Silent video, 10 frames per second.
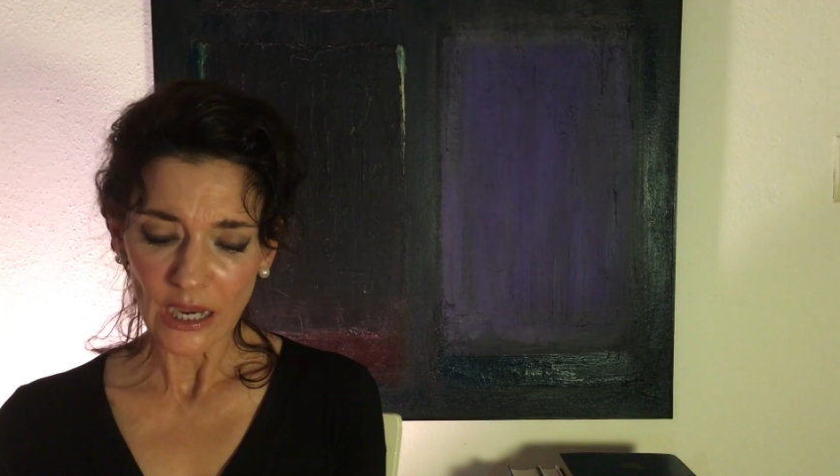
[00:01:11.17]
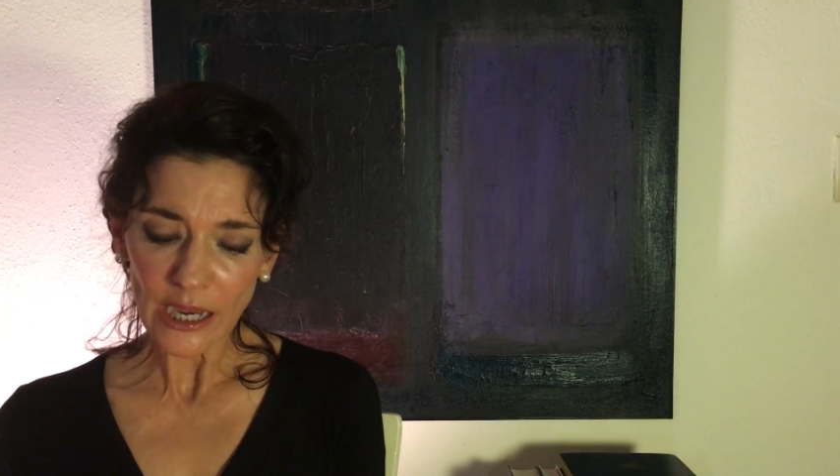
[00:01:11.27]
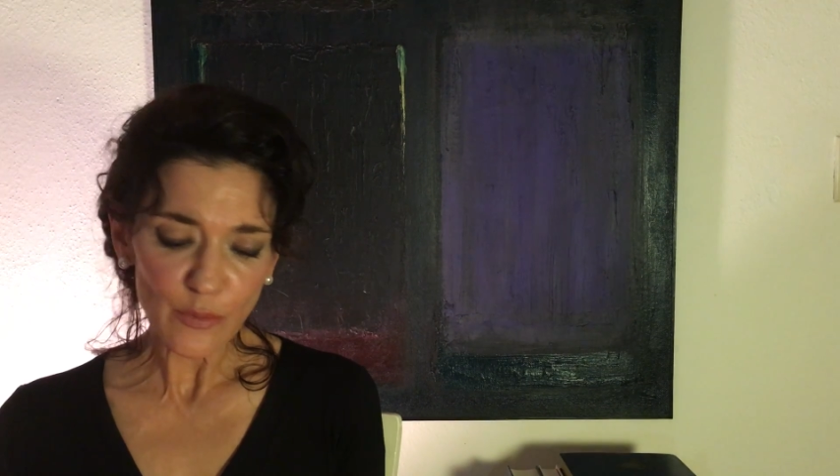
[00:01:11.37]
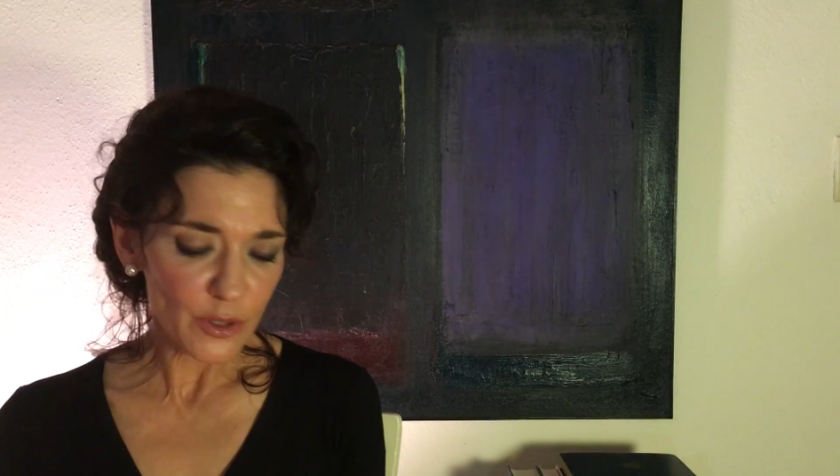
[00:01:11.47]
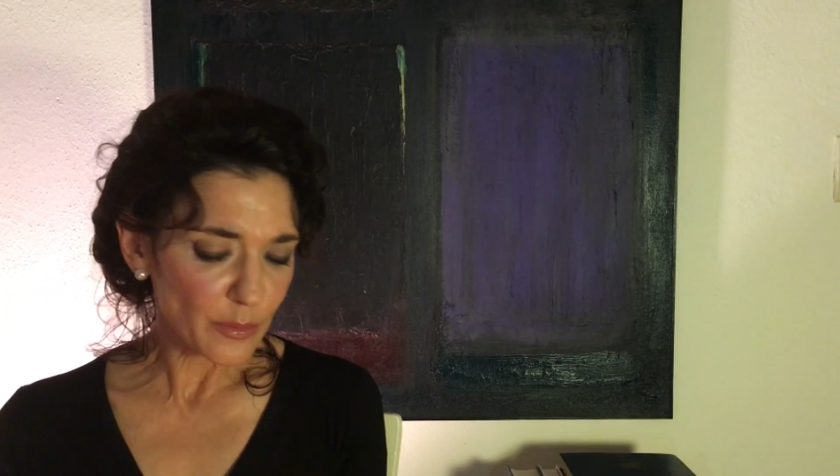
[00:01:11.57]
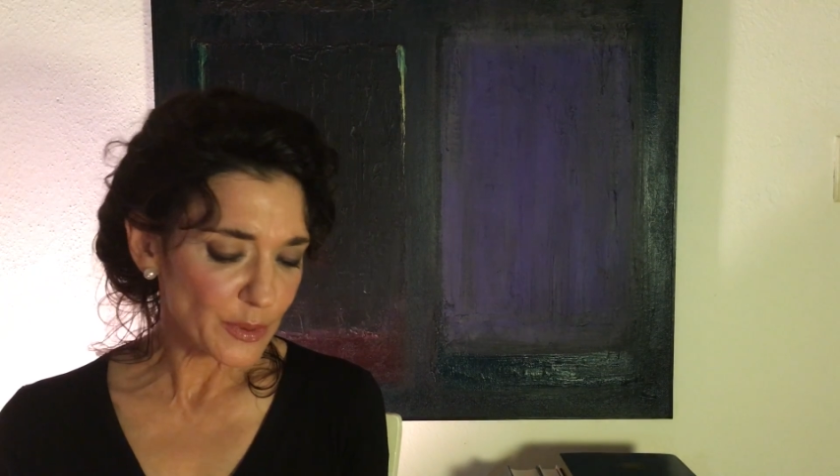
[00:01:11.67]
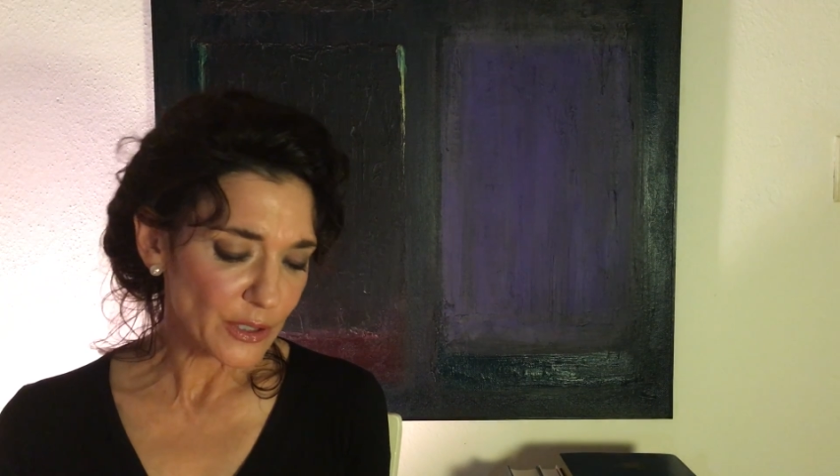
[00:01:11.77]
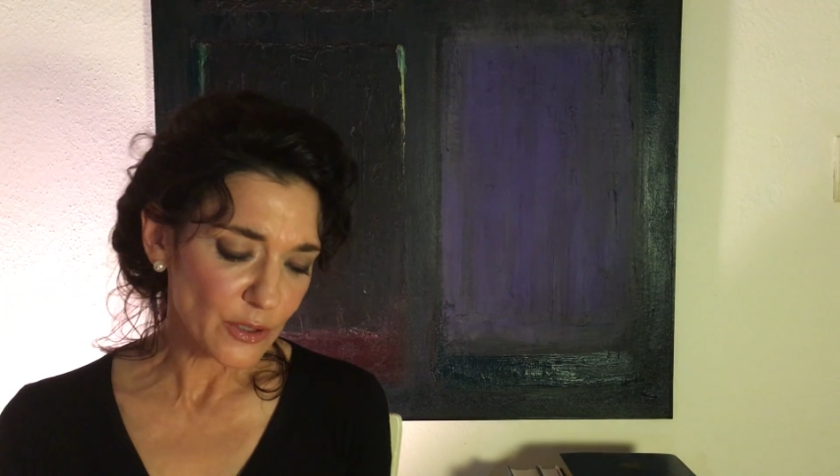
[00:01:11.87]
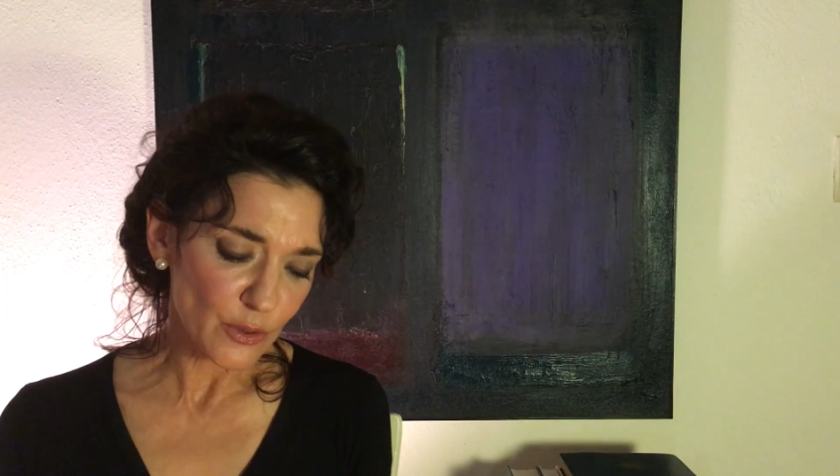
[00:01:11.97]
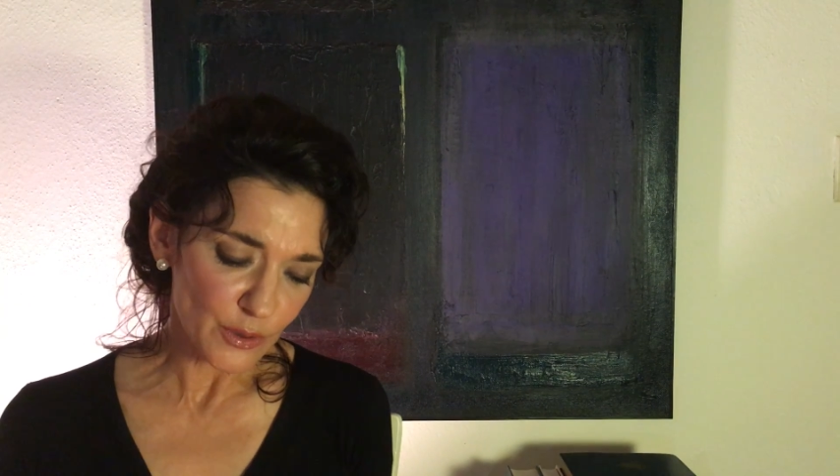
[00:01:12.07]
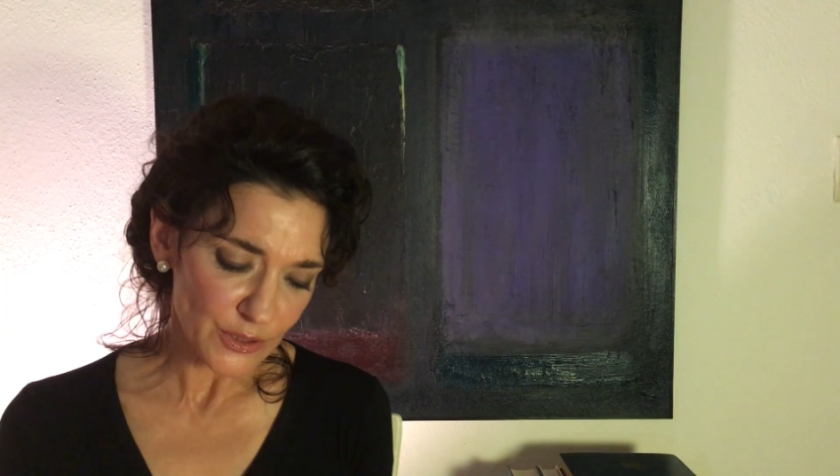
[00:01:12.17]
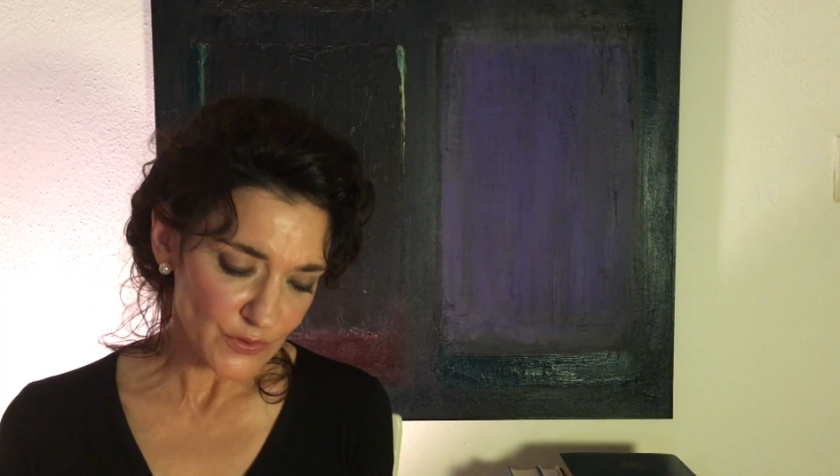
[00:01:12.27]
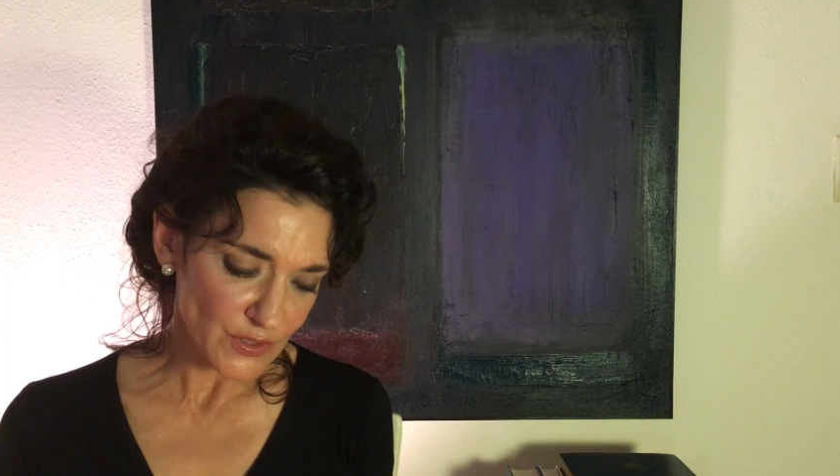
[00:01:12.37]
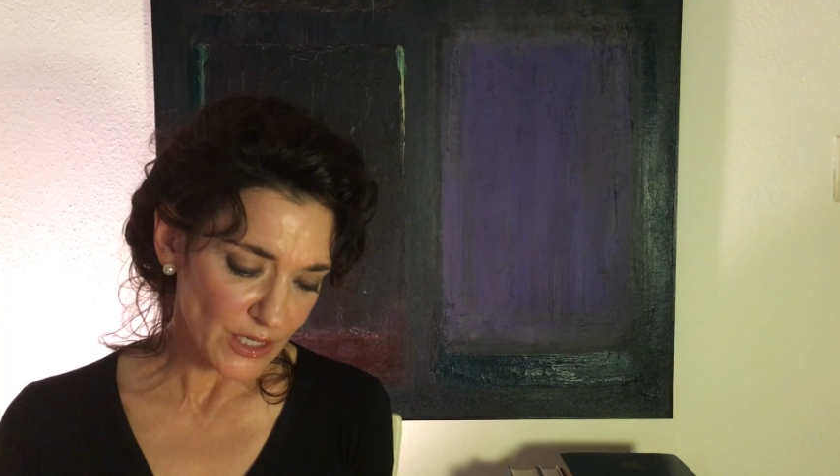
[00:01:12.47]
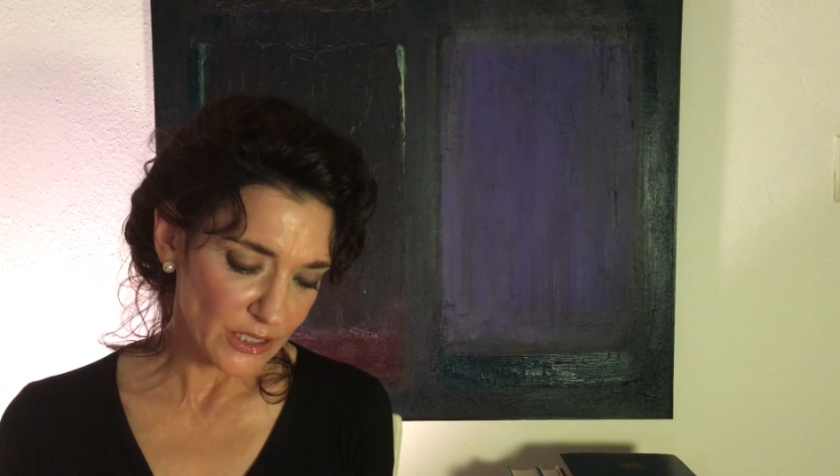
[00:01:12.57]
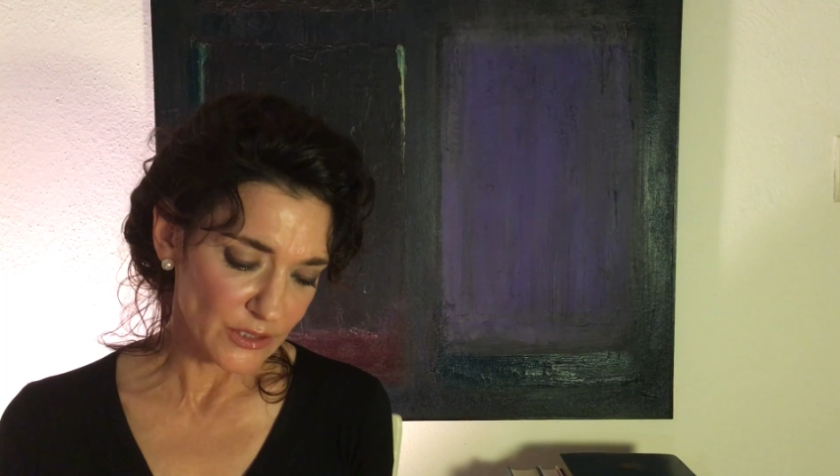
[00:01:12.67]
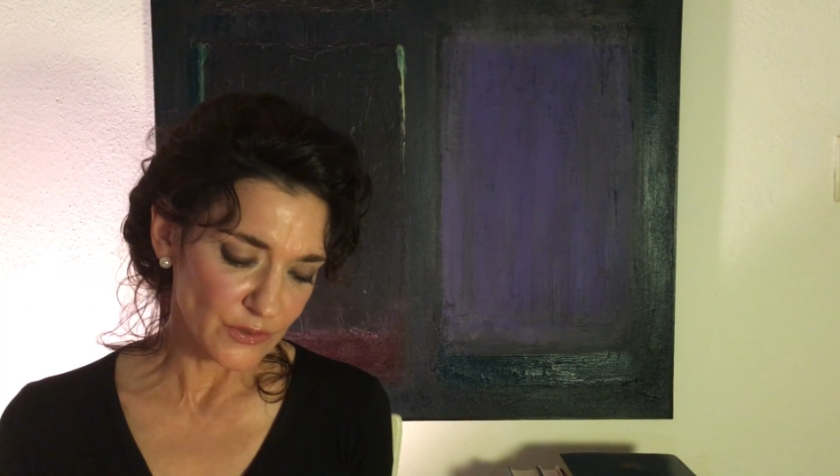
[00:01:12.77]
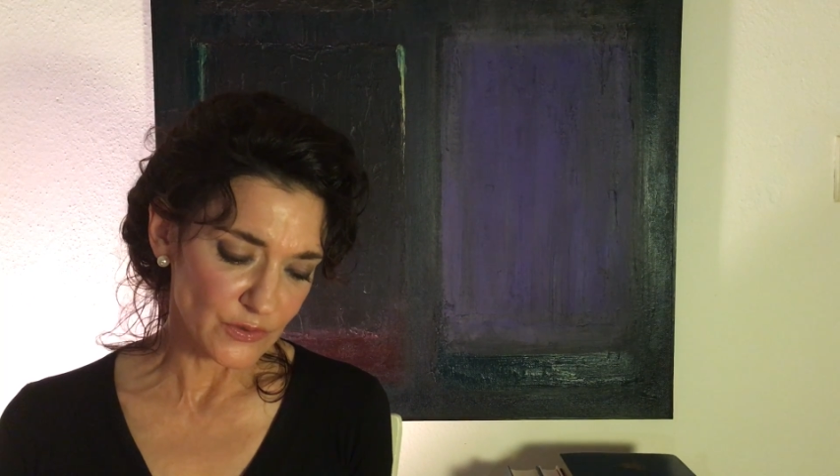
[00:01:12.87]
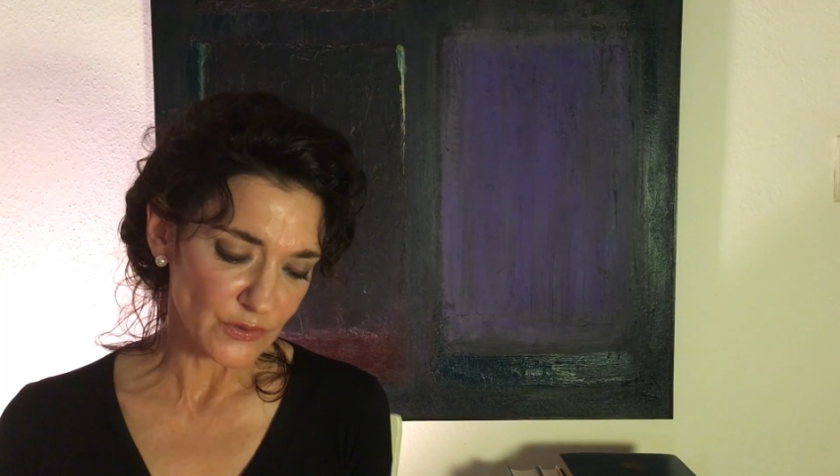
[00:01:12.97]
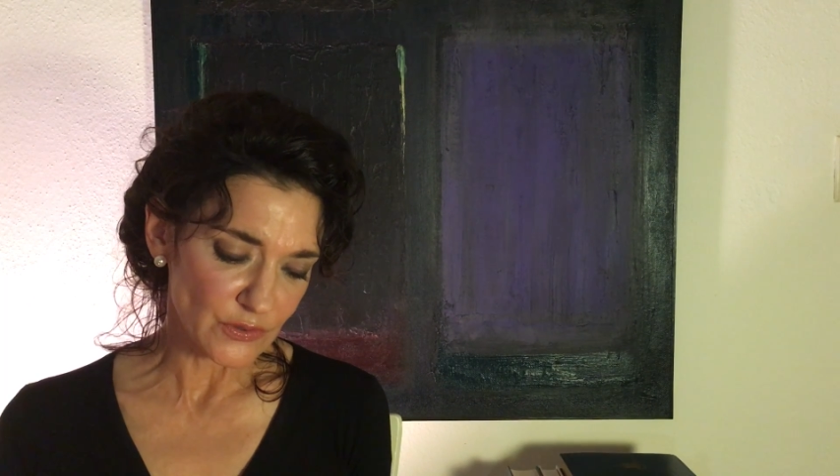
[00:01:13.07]
I want to be a
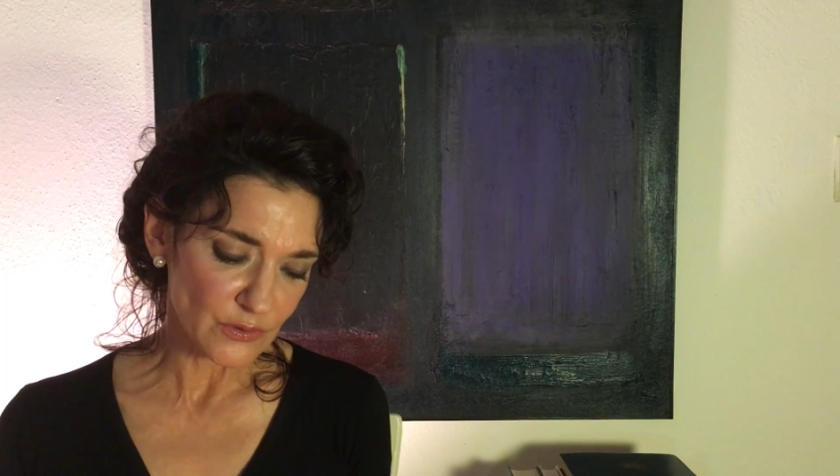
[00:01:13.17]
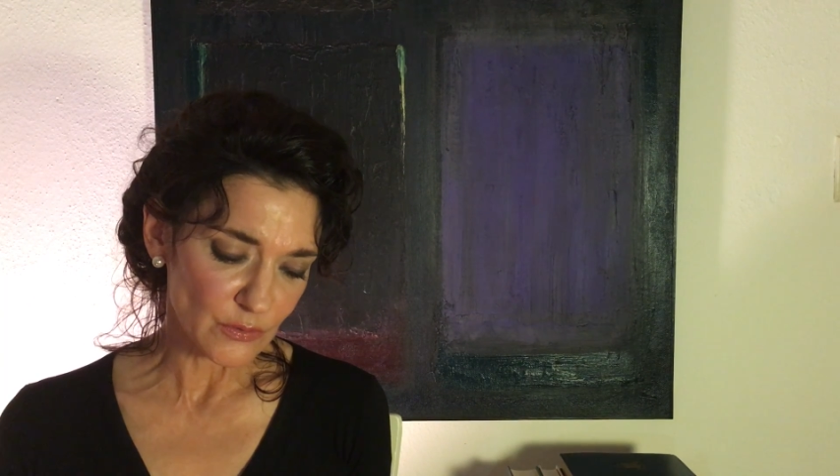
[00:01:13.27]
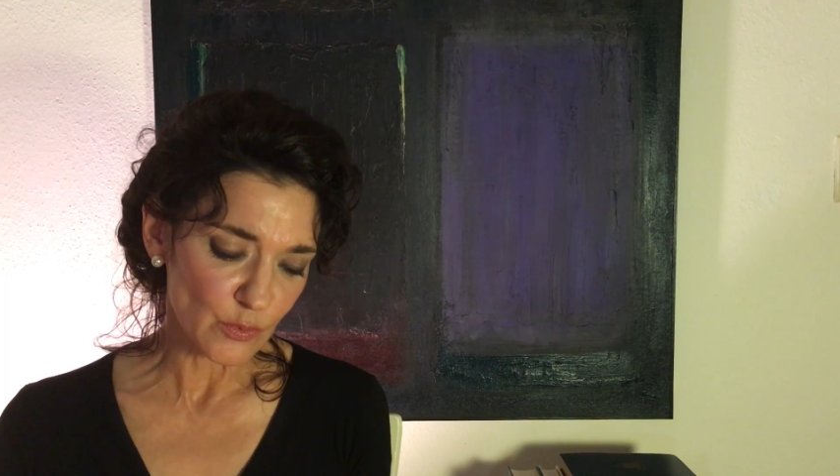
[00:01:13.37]
courtesan's